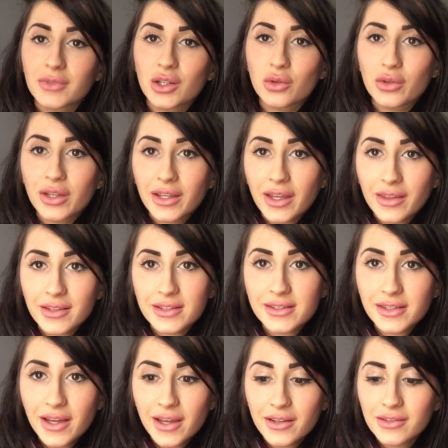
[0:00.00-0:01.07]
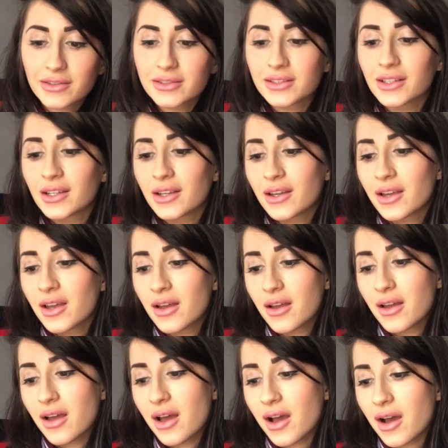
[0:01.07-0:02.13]
looking at the scales,
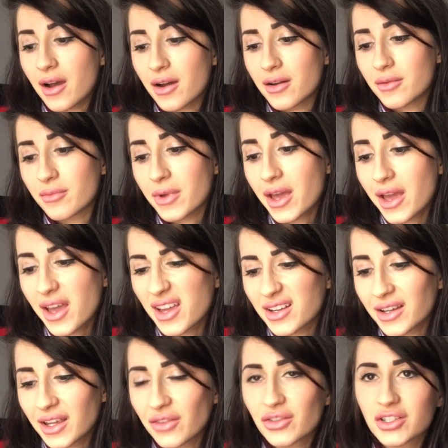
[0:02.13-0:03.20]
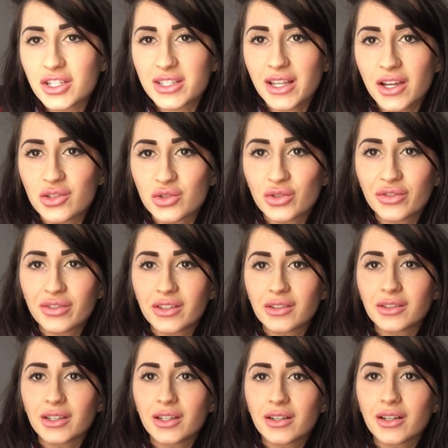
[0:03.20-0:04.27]
and even just I do feel
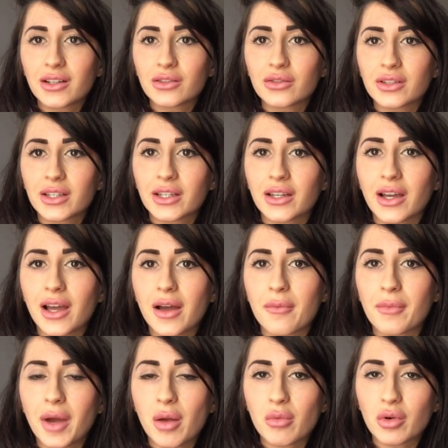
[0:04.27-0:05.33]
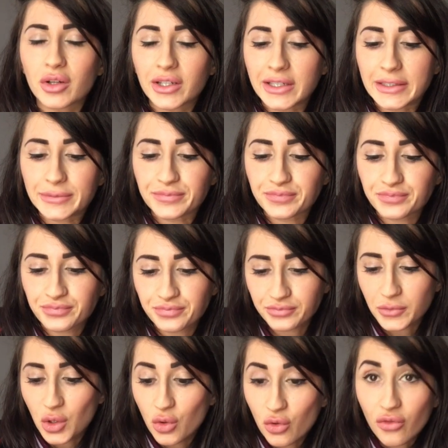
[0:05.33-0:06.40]
leaner looking at my body
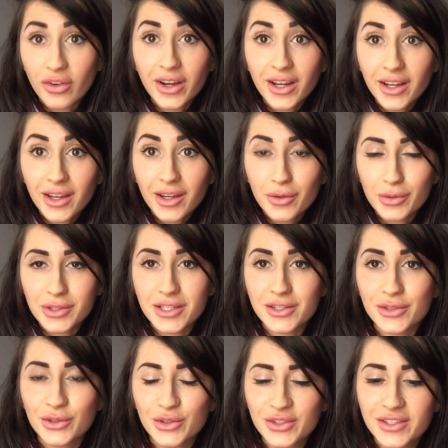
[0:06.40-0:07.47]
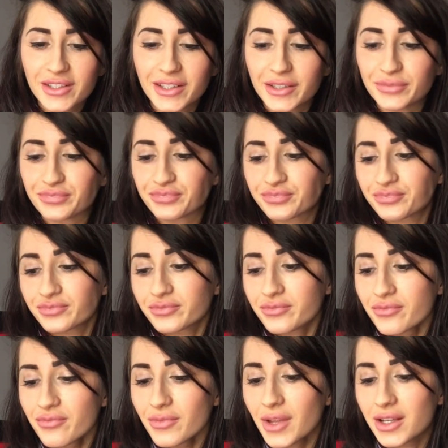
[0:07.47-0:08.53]
already, which is awesome.
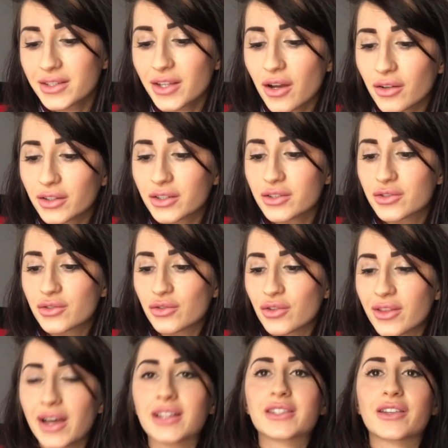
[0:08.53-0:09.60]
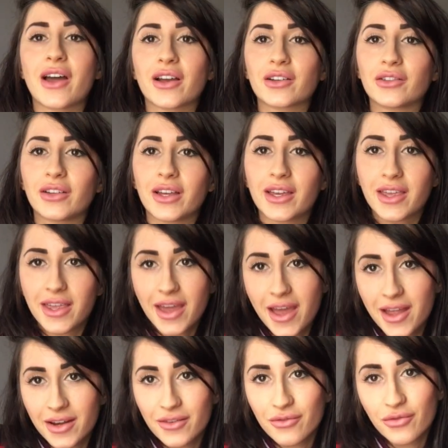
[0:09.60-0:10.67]
So I'm going to do that cycle
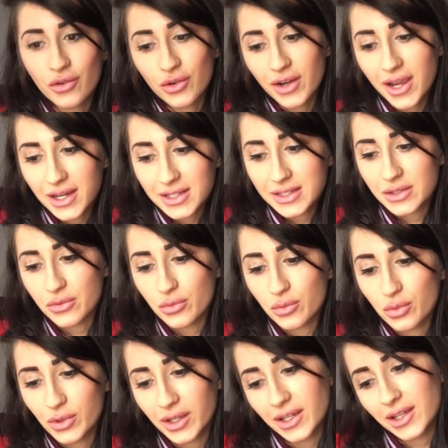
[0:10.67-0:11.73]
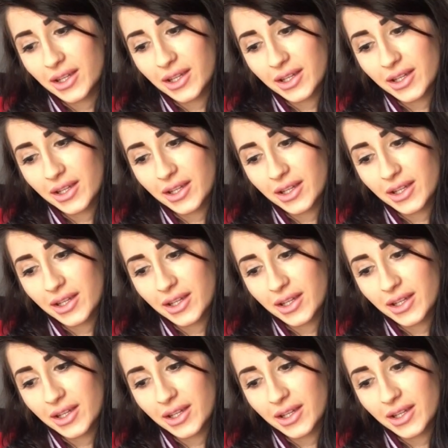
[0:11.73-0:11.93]
again for next week.